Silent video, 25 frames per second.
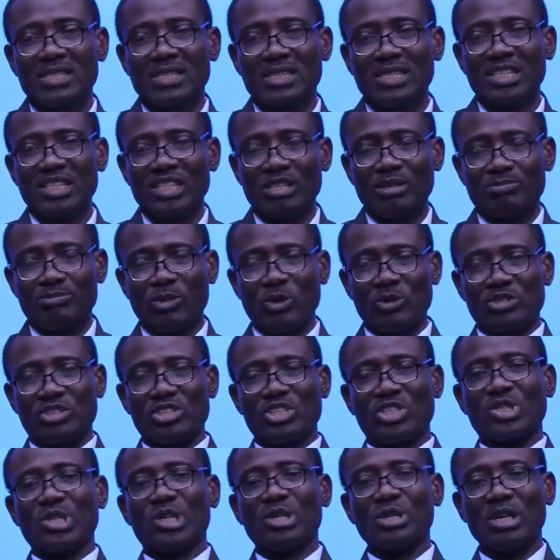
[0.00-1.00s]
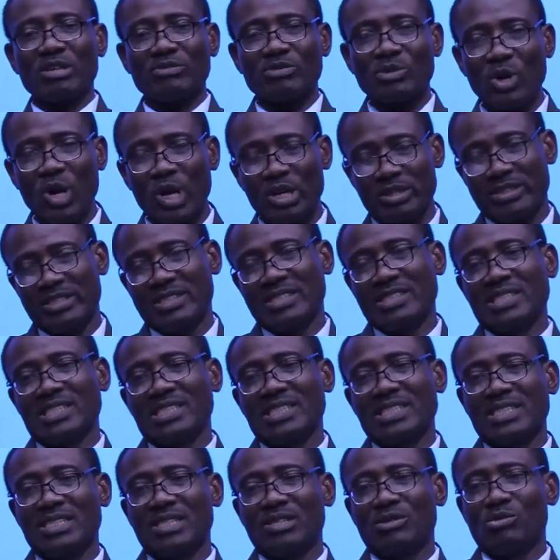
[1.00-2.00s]
in the position of God,
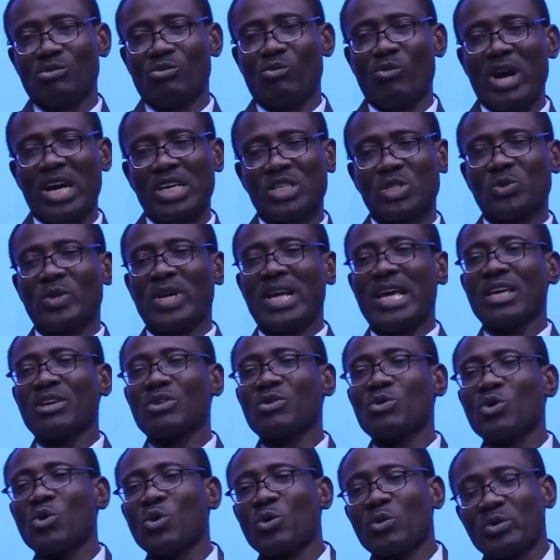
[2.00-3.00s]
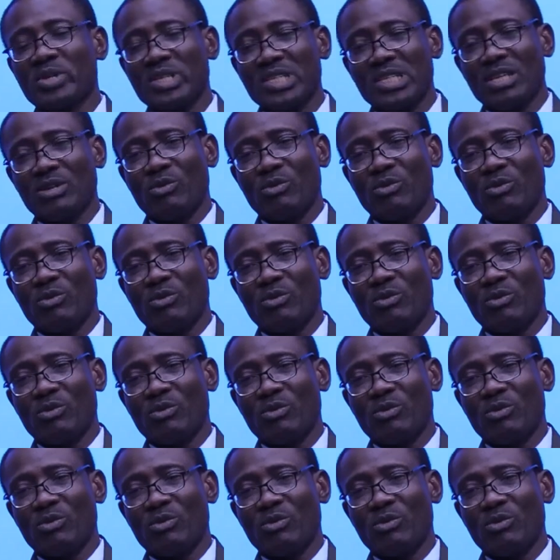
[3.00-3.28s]
why should I go?